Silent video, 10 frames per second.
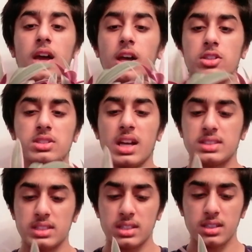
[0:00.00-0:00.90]
So
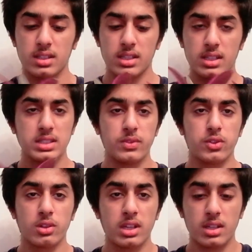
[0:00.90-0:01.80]
that's really
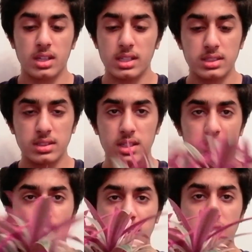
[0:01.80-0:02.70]

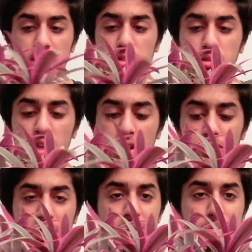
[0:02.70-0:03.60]
easy to care
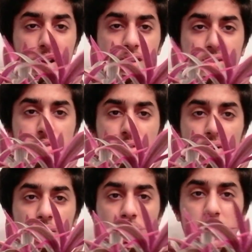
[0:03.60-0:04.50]
for this plant.
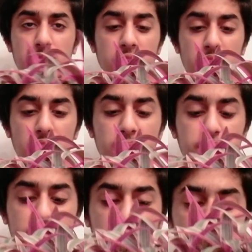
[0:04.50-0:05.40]
So I really
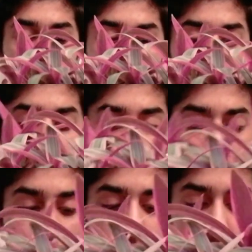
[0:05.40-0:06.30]

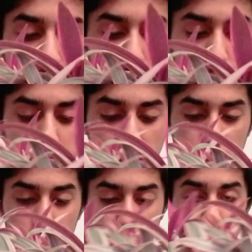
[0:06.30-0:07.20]
hoping
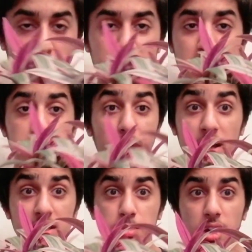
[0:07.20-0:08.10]
you to actually buy
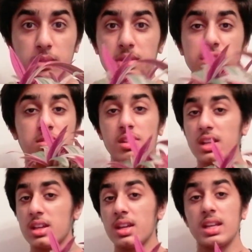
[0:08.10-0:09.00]
this plant, because it's
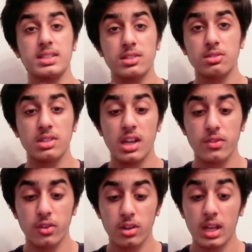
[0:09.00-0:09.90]
really easy to care
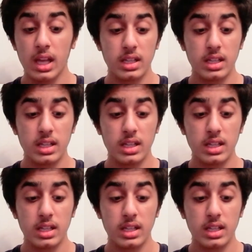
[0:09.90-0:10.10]
for.